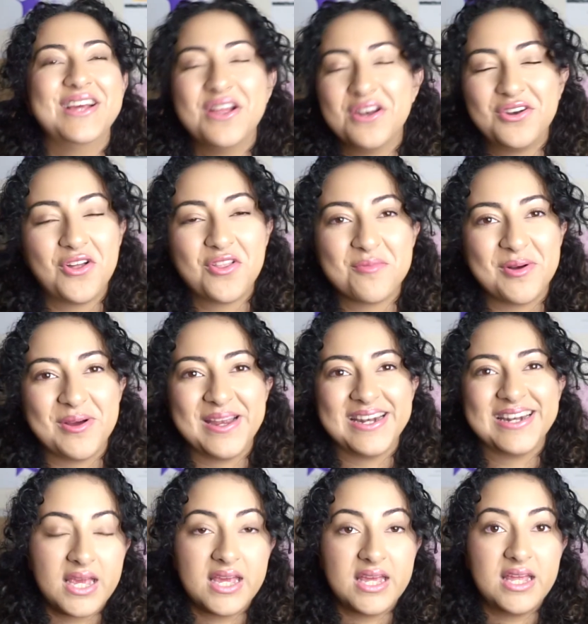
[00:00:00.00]
not the
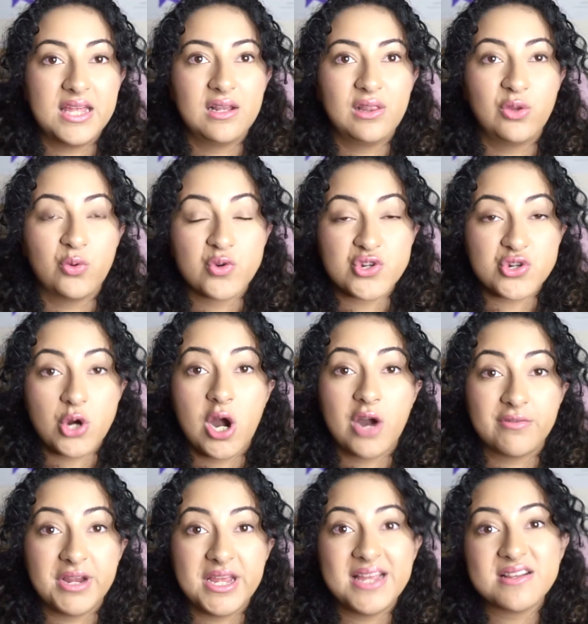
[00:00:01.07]
point. It lowers your
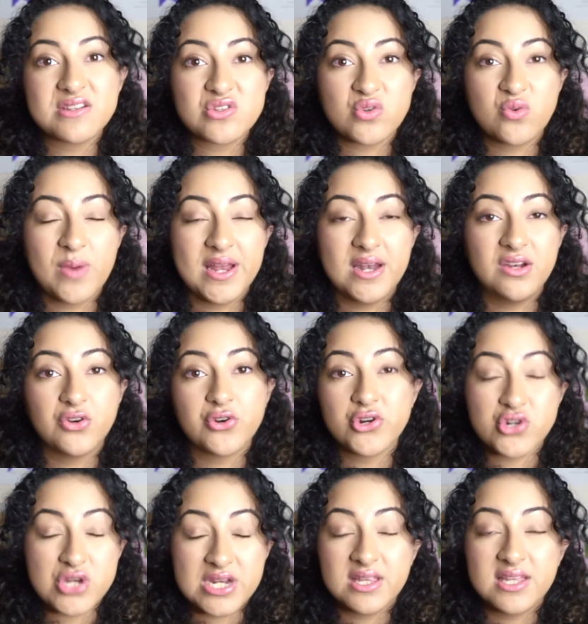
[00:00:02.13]
heart rate, so when your
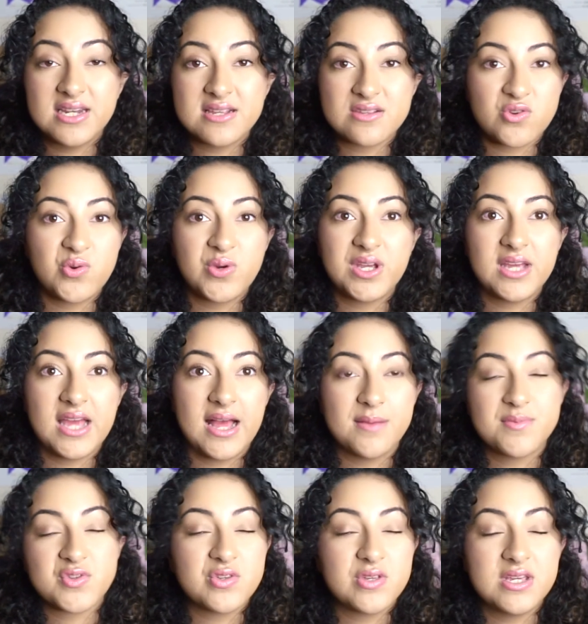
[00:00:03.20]
adrenaline is going
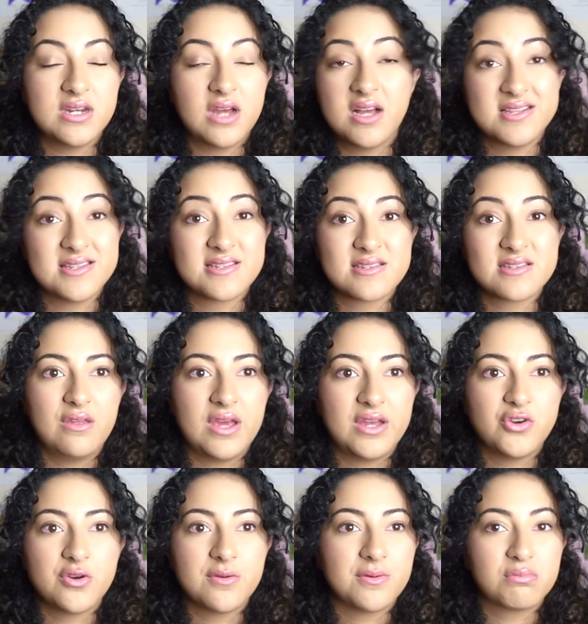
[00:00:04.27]
absolutely nuts
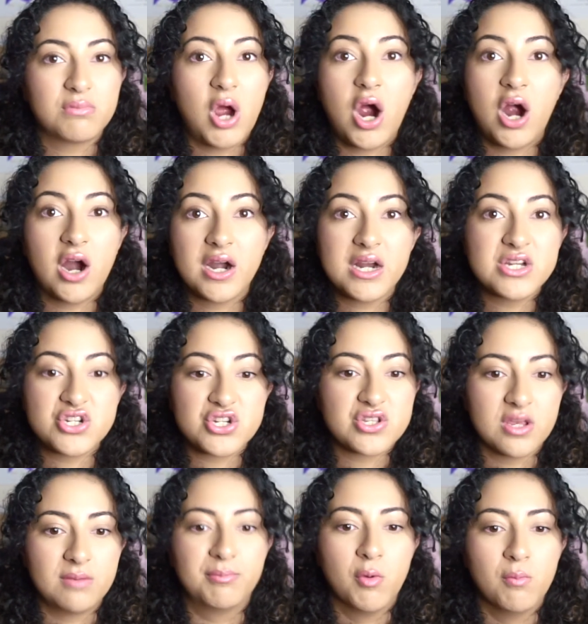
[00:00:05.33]
and your heart is just
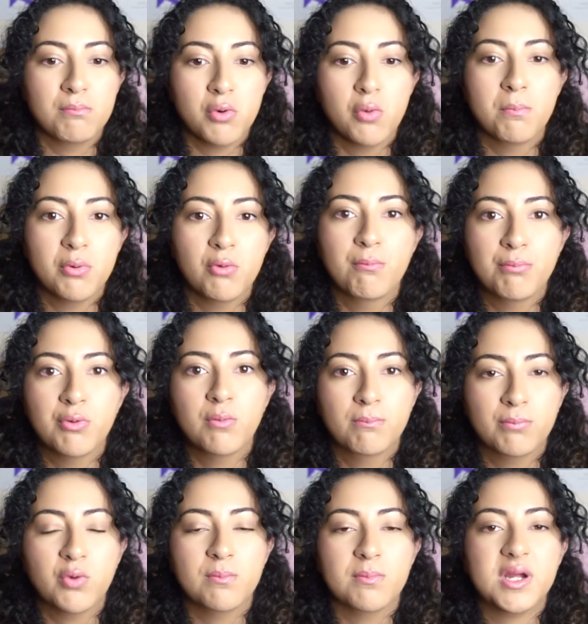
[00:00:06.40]
like boom, boom, boom, boom,
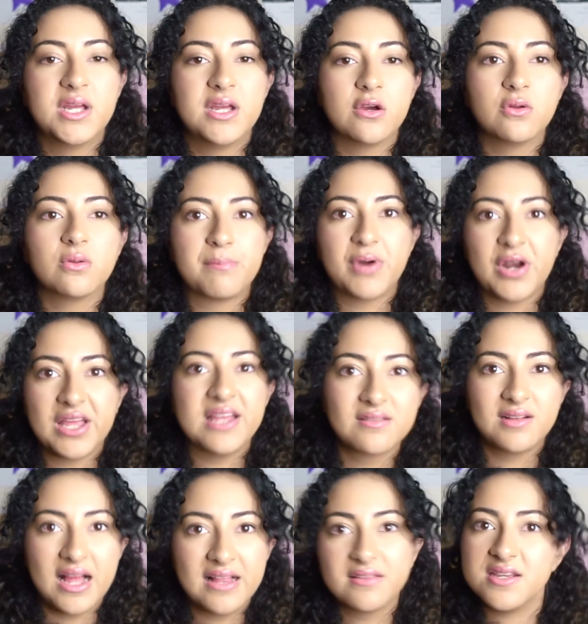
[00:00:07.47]
boom, it'll bring
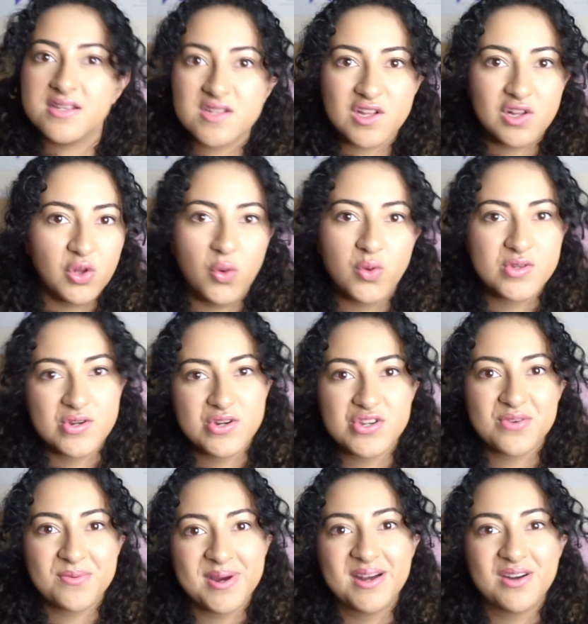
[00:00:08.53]
it at least closer
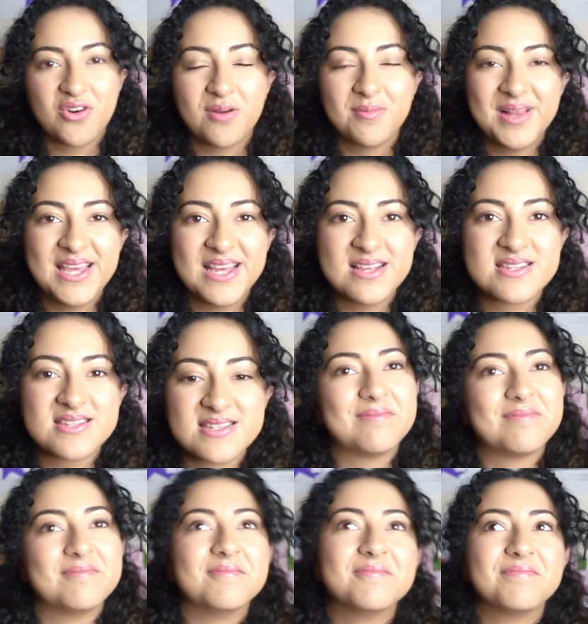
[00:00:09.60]
to where it normally is.
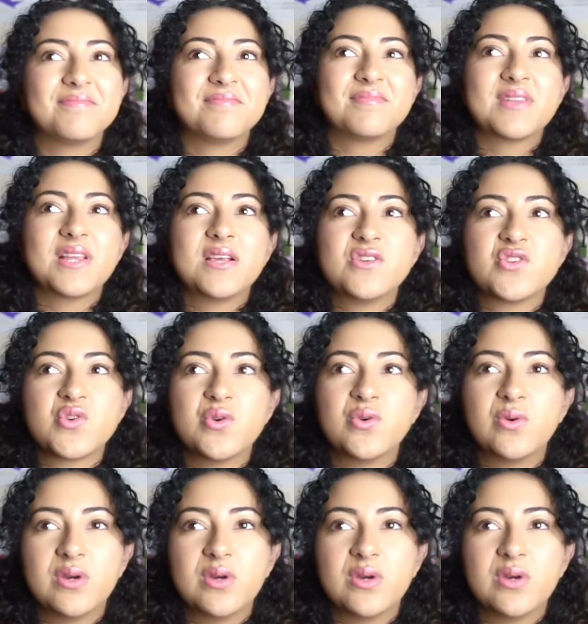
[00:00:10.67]
So